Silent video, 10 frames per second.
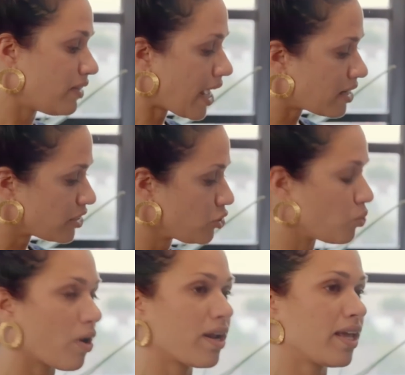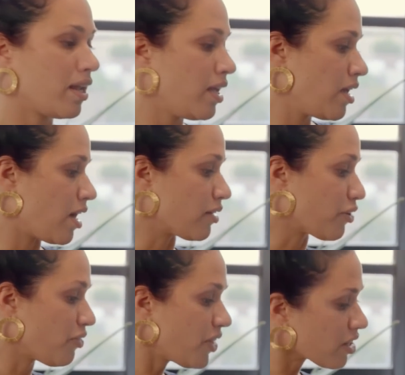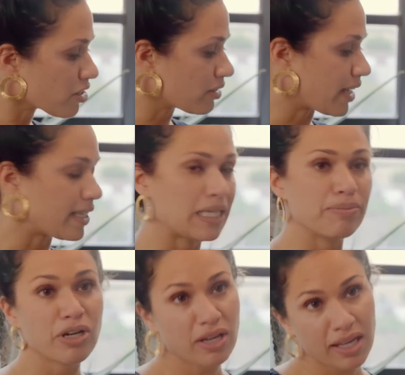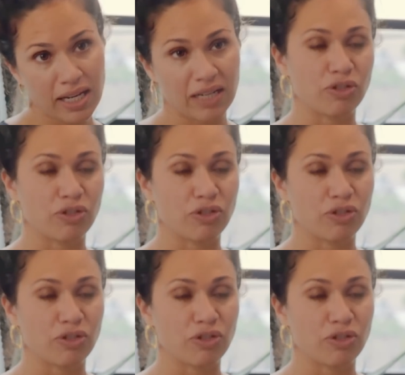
the end and you want it a little thicker, like keep cooking it.